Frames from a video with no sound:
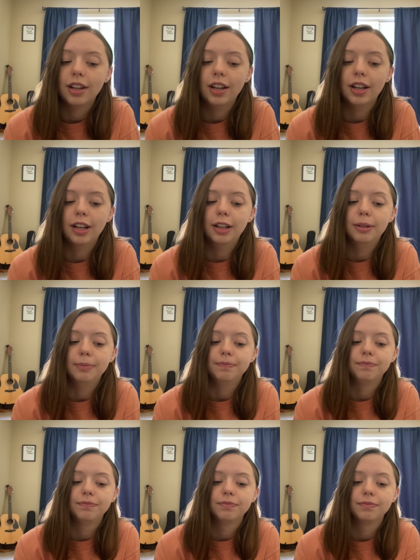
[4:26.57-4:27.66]
um,
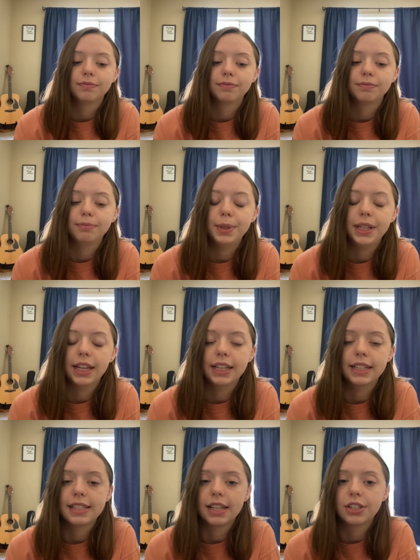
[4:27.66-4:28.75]

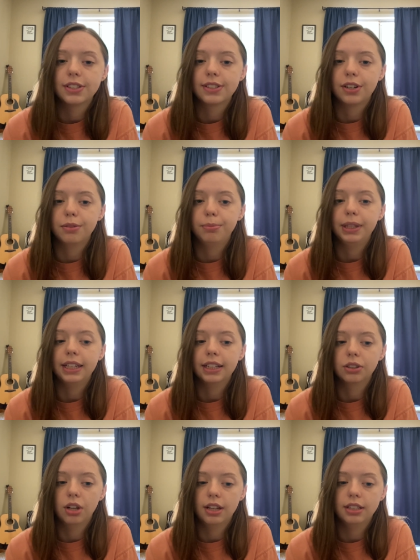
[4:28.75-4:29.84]
because I just started bleeding a
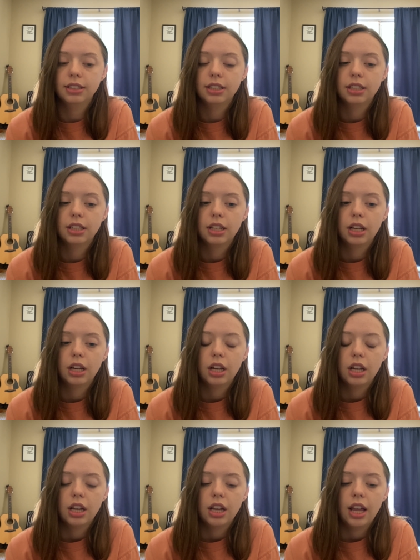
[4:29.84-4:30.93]
lot.
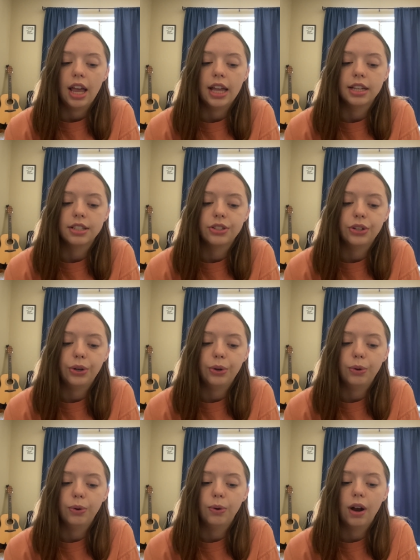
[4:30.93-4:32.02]
And
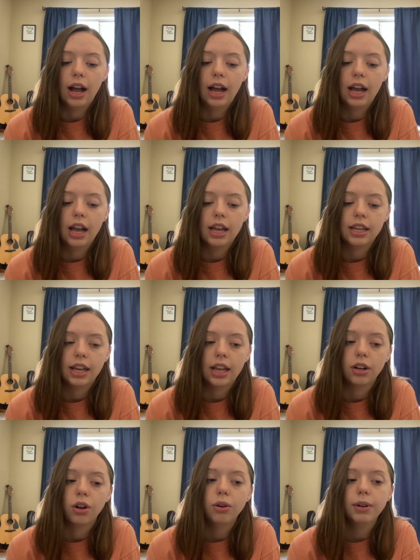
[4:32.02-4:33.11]
so I had
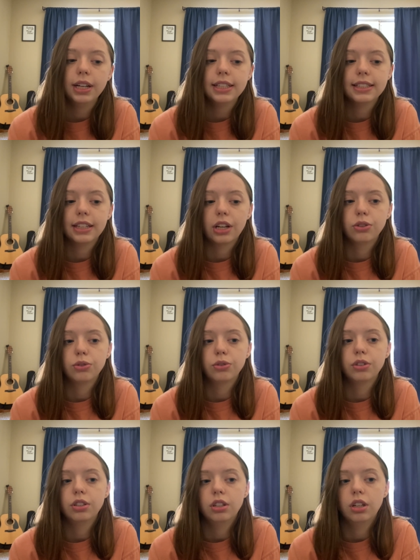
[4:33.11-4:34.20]
already
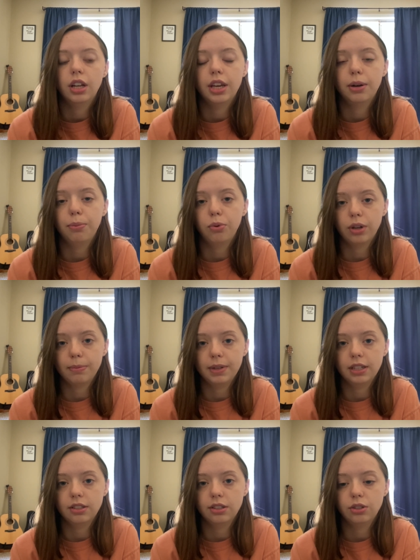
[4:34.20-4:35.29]
scheduled an
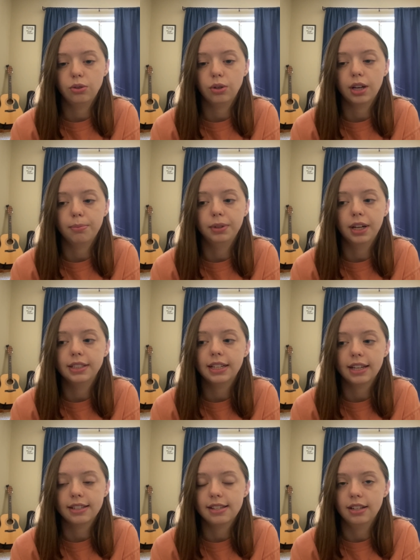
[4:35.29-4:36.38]
appointment to get a blood
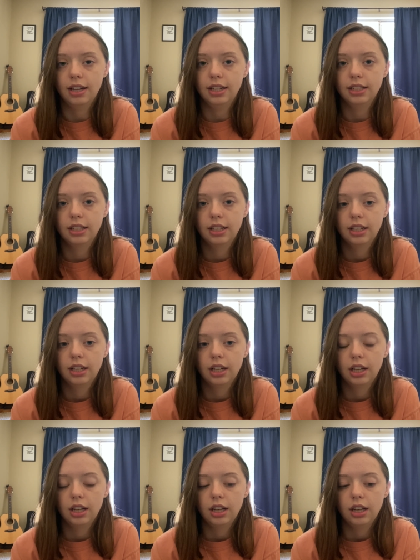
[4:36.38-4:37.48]
test done
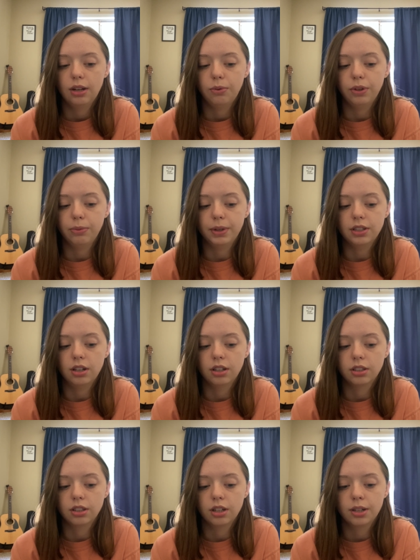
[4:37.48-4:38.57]
with my
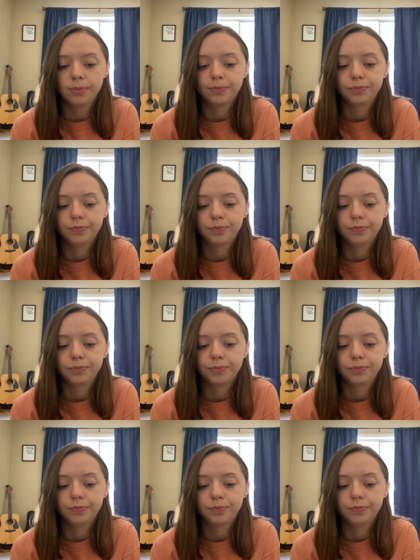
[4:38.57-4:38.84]
doctor.